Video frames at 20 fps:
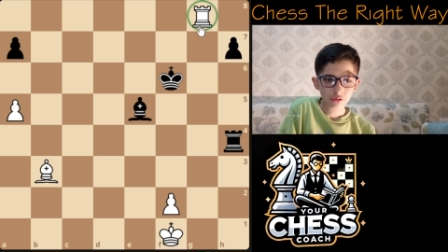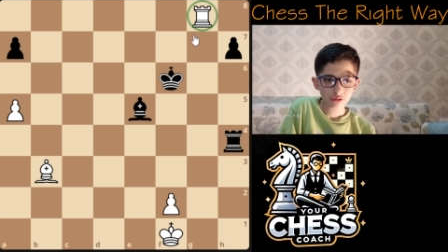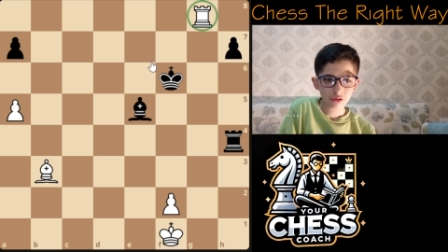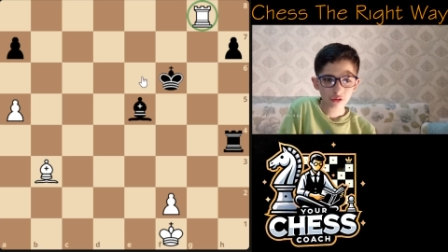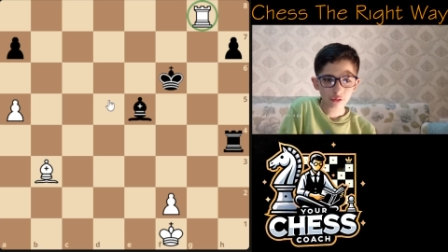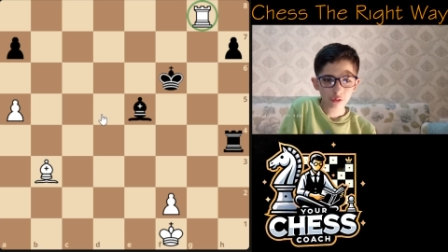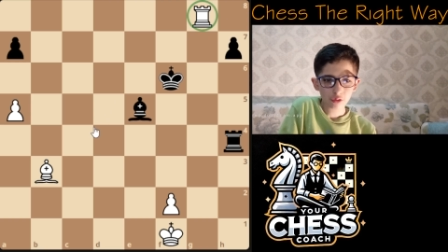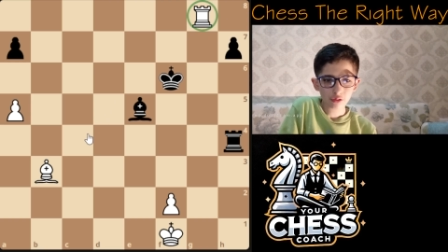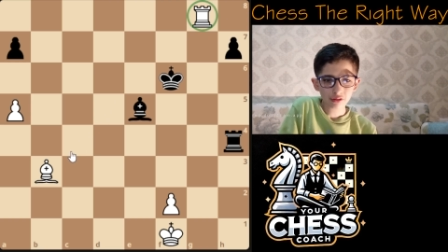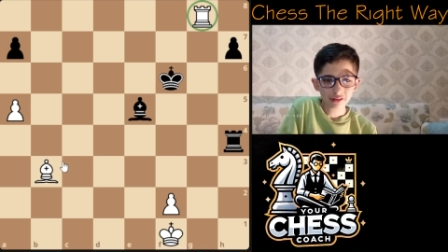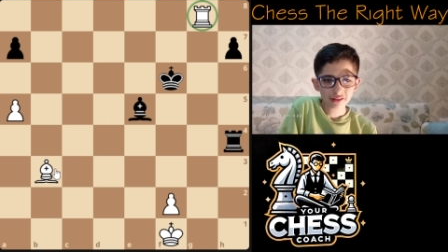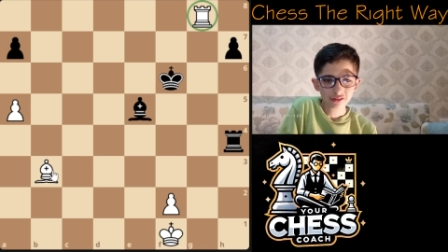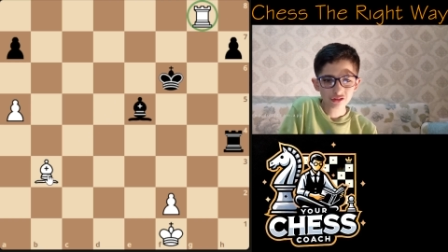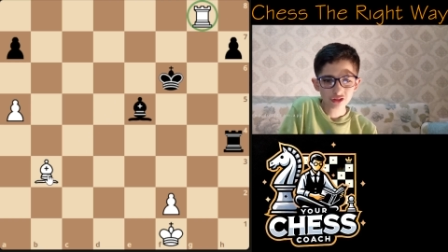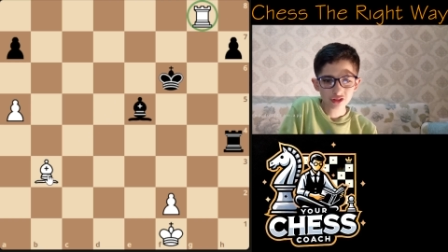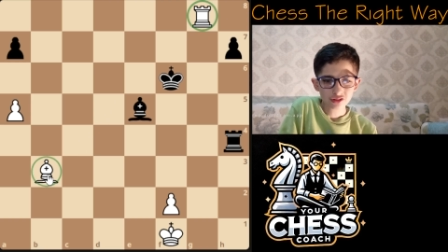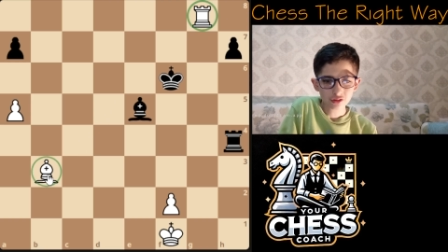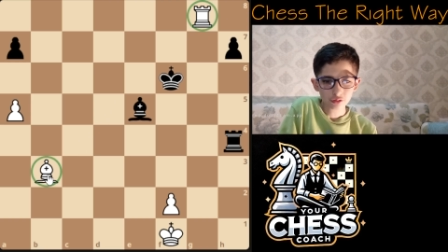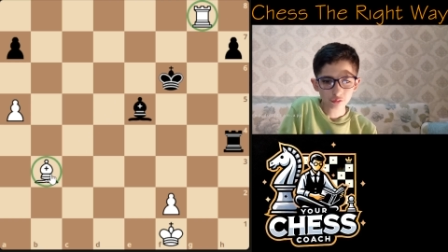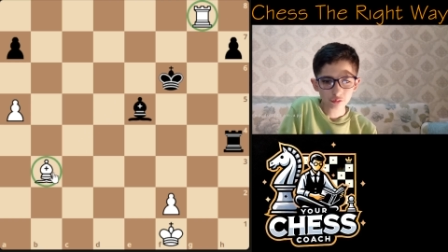There are only
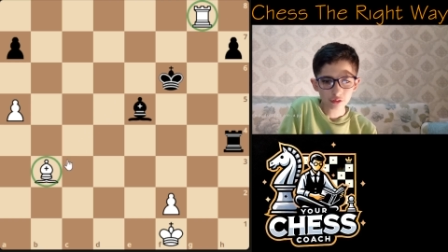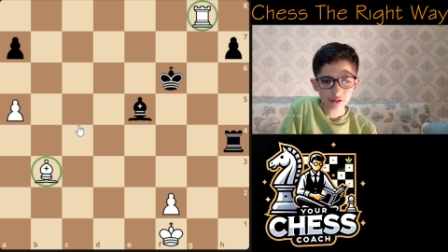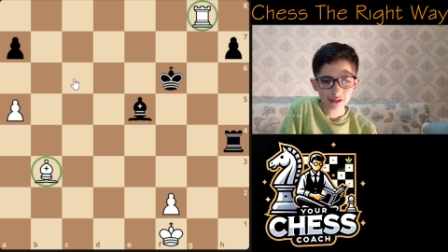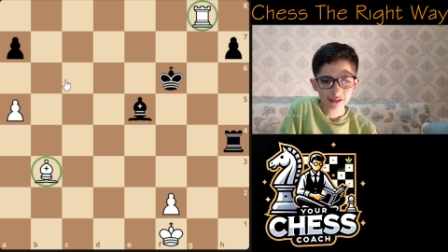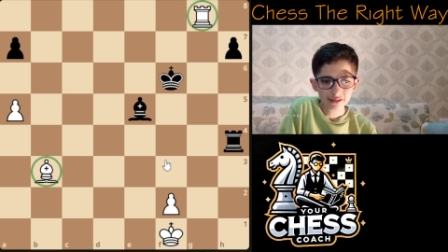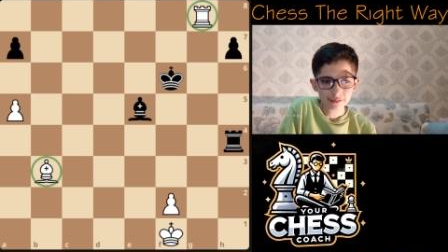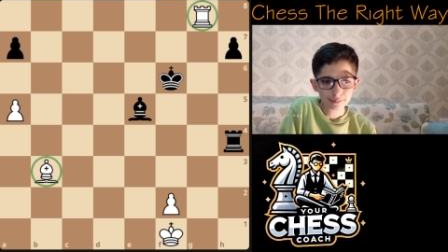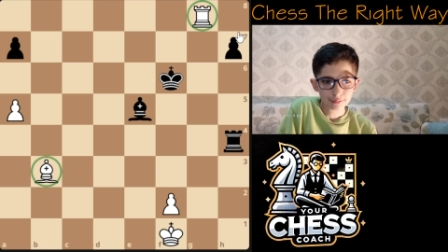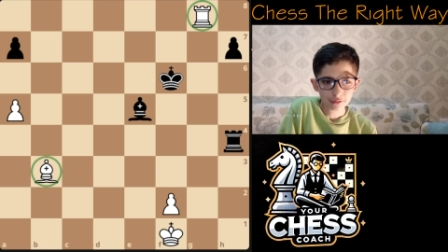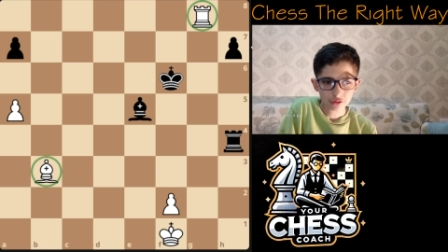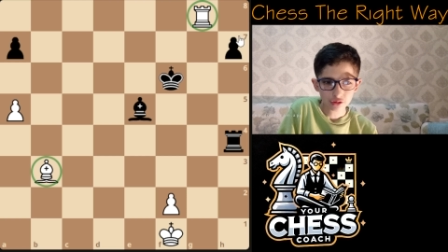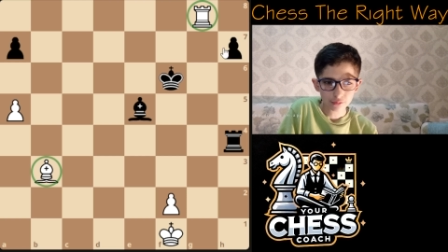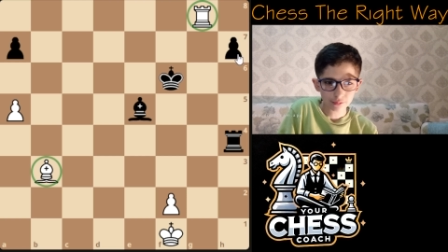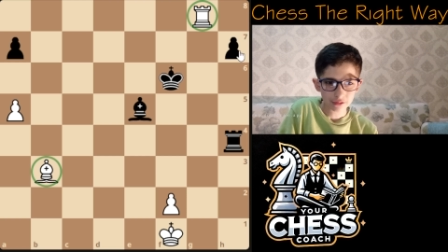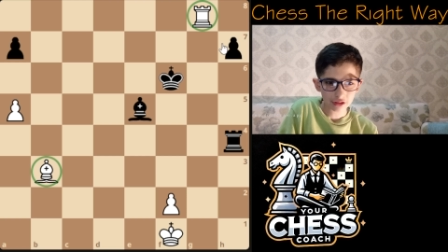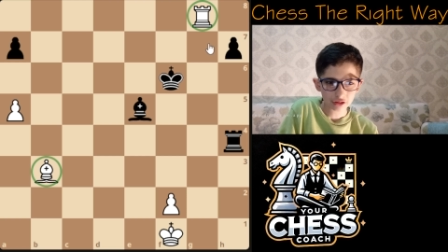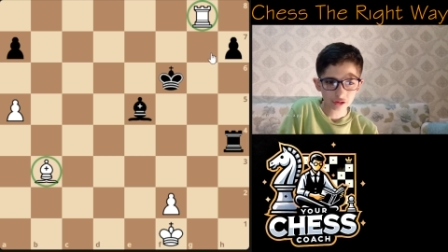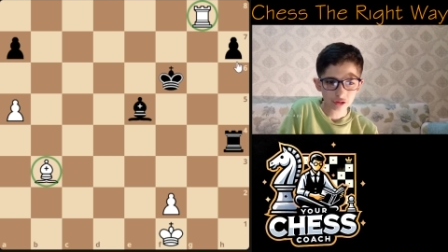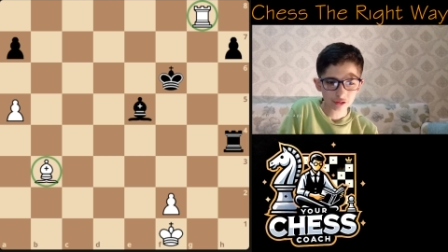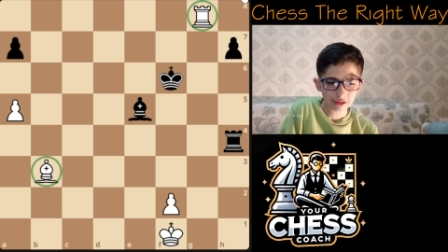just a rook and a bishop
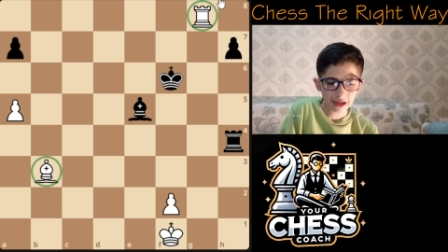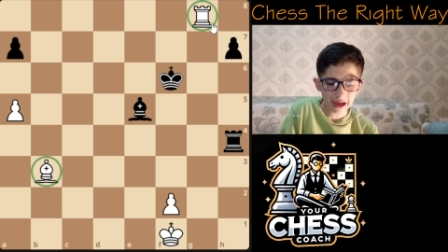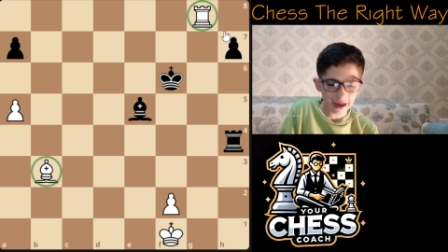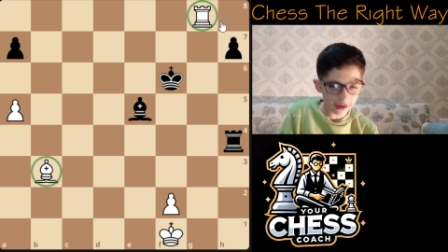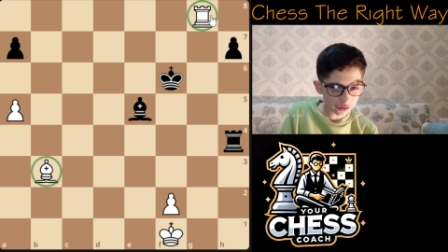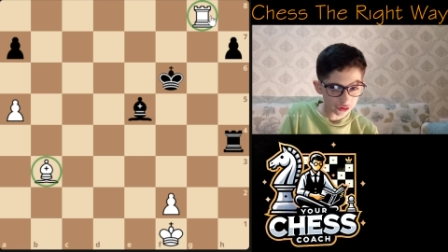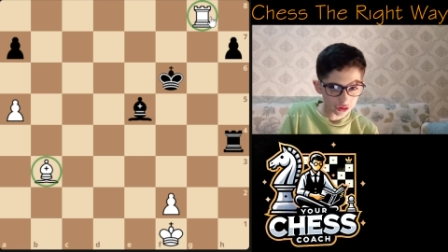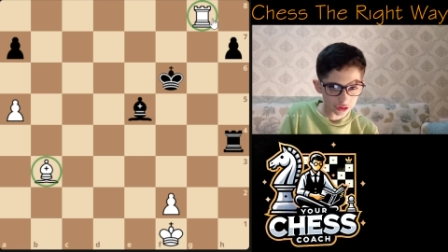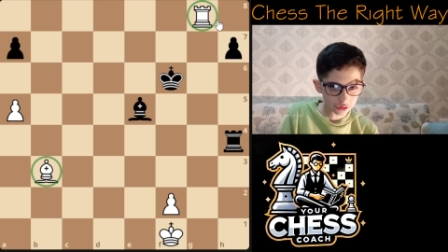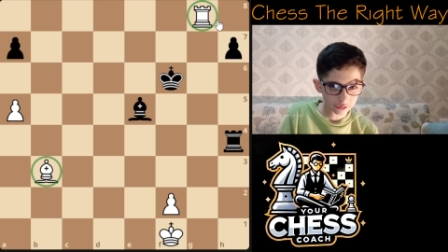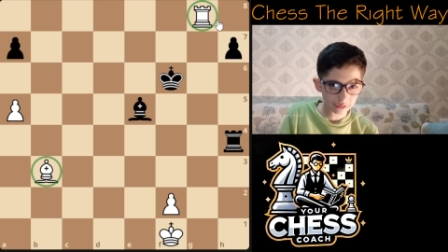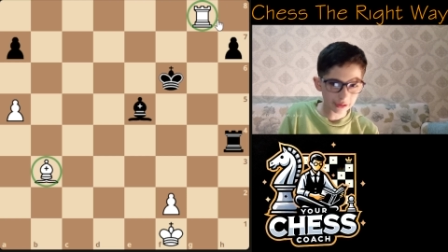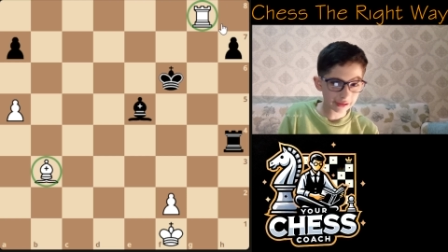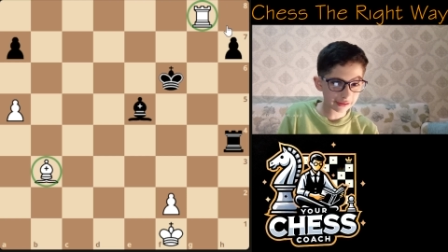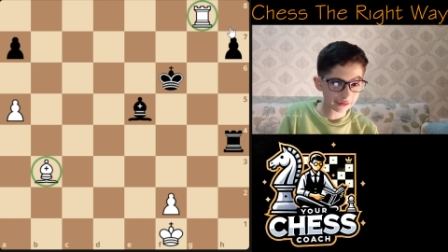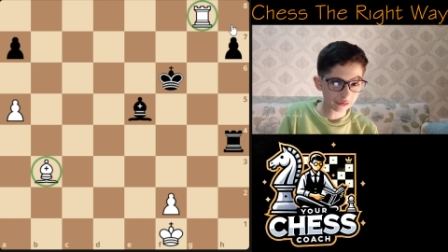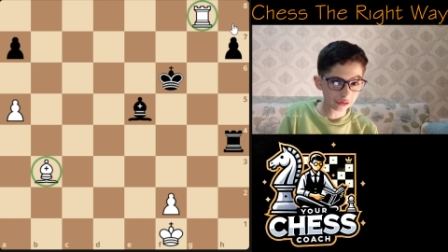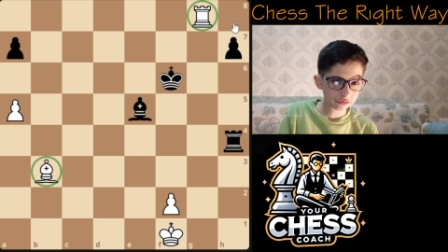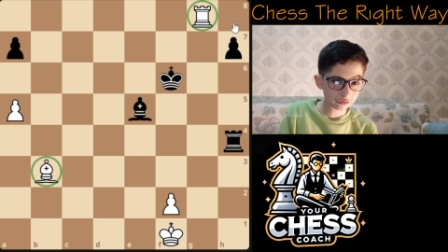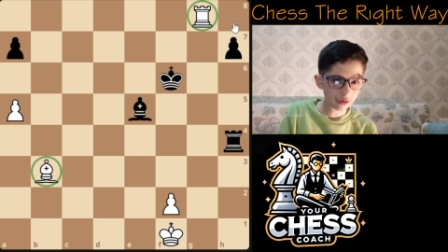that could actually create
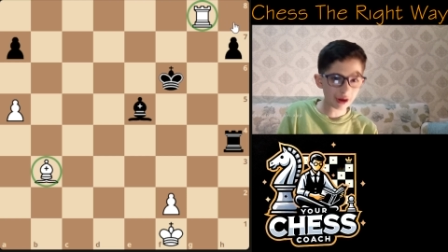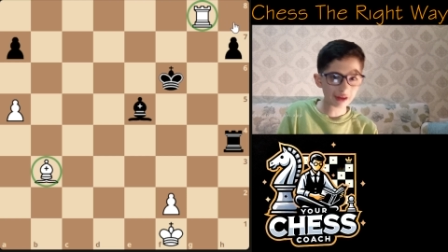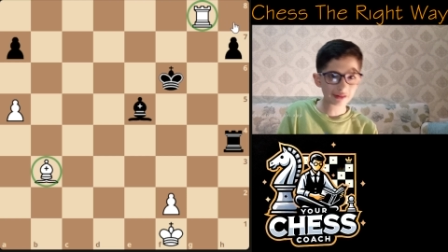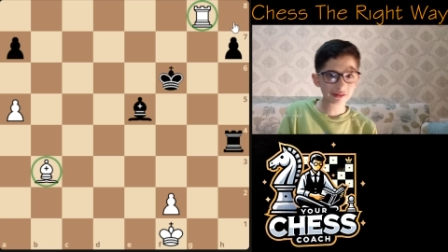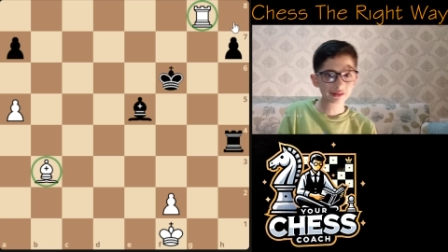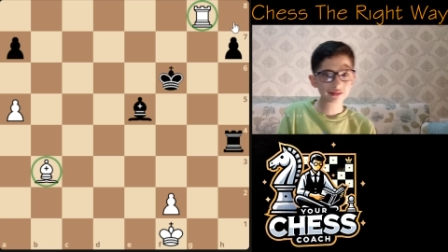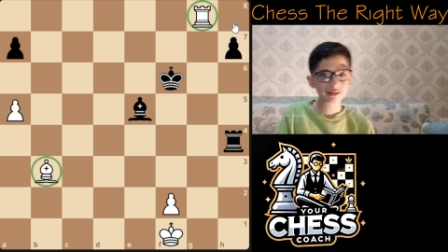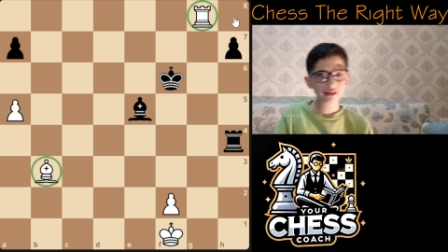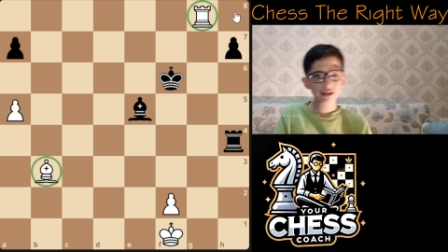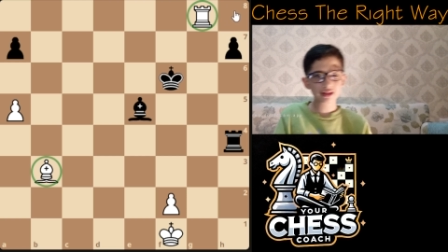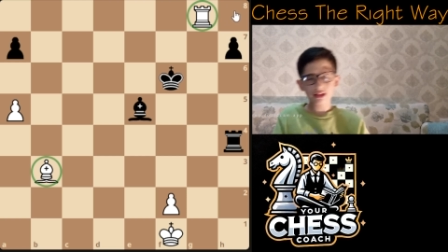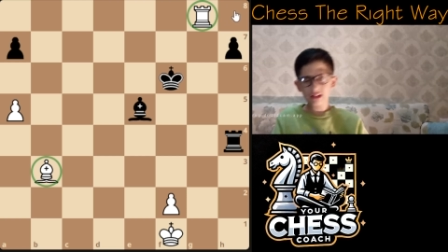a threat.